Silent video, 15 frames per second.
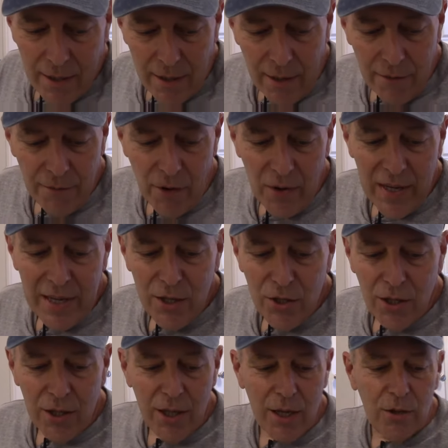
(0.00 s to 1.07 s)
A very
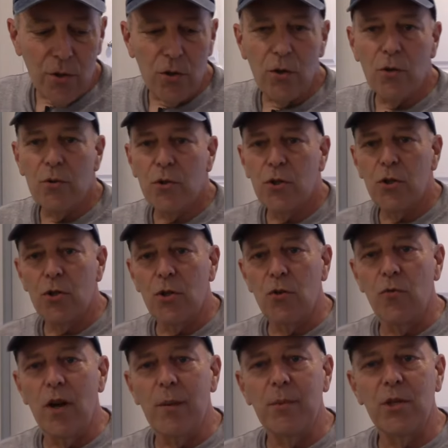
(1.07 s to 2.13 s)
easy thing to do is just to
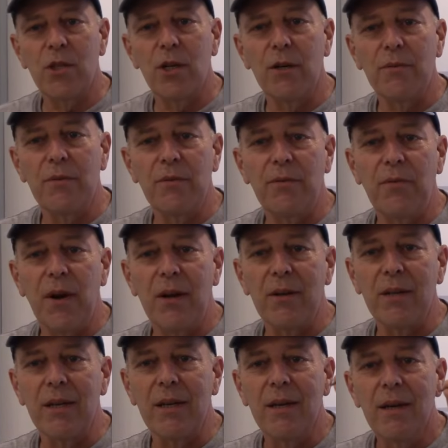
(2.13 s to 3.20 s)
grab yourself a
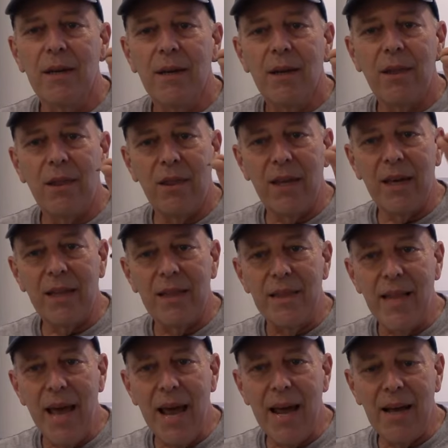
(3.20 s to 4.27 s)
fairly thick
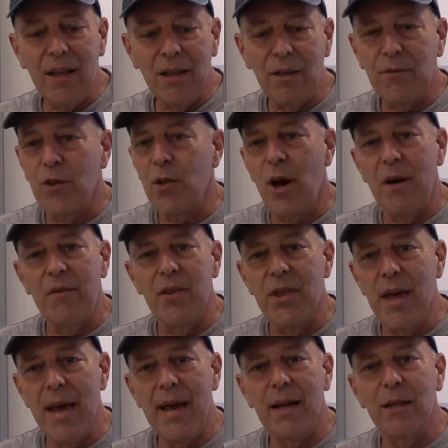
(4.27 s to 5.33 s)
nail. If you don't have a
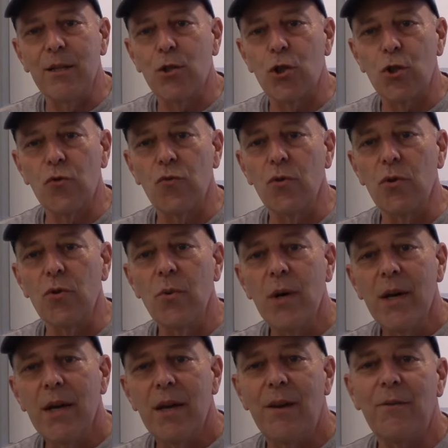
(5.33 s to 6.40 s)
nail, a screw.
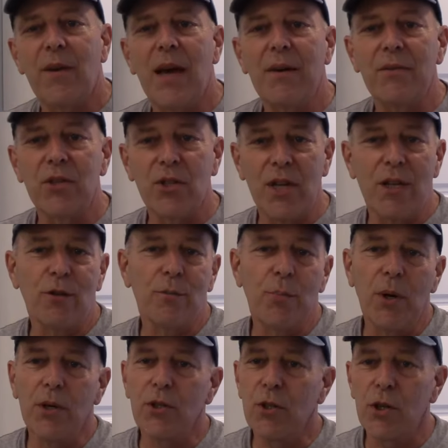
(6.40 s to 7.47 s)
If you have a center
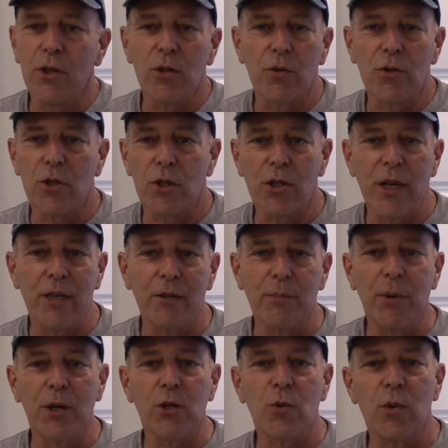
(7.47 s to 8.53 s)
punch, you can use a center
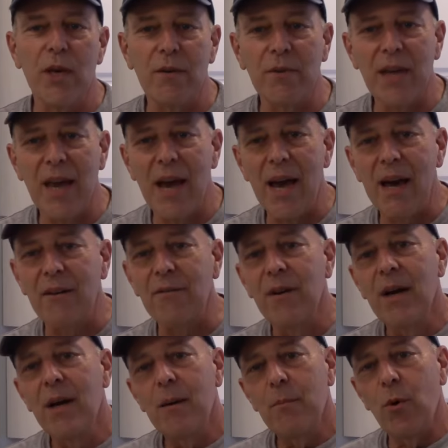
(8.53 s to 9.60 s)
punch, whatever you have.
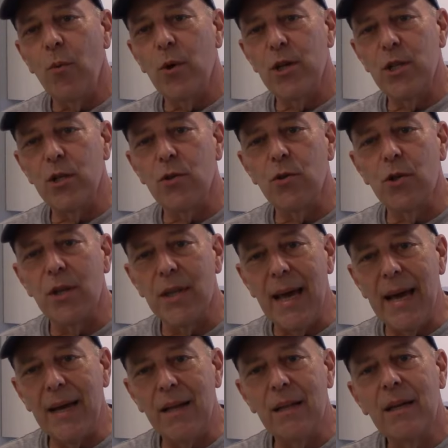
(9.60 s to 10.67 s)
But we're going to use a
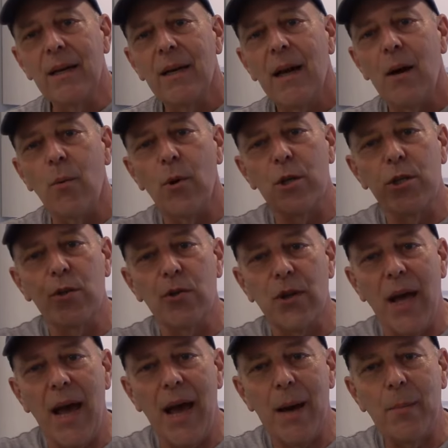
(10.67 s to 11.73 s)
nail and we're going to use a
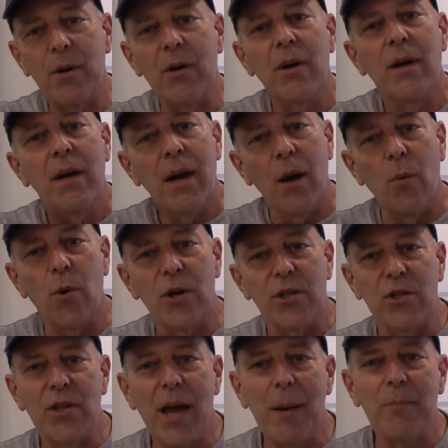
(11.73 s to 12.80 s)
hammer and we're going
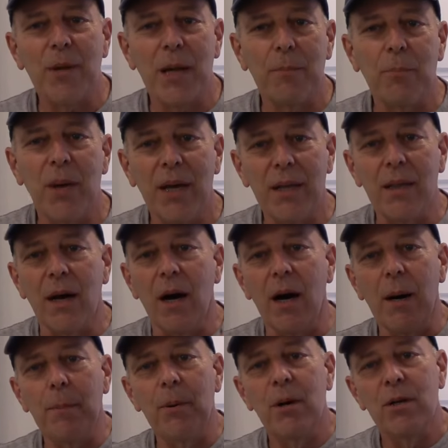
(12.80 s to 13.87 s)
to tap that pin
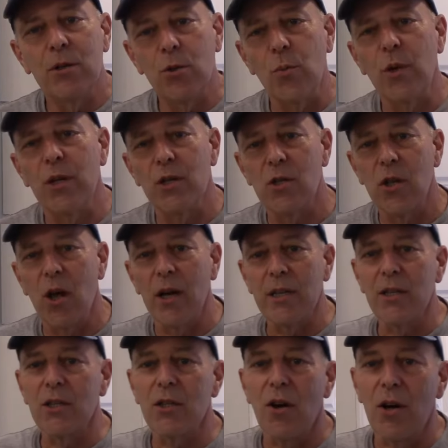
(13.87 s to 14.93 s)
up so we can slide
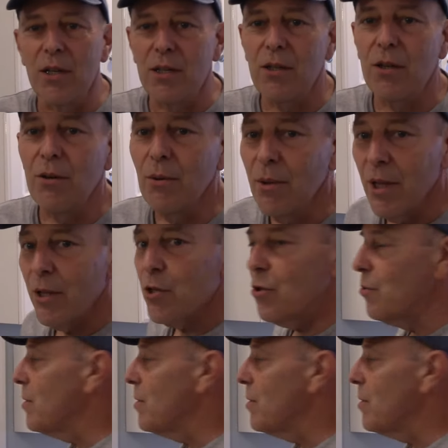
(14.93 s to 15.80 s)
this on. So let's do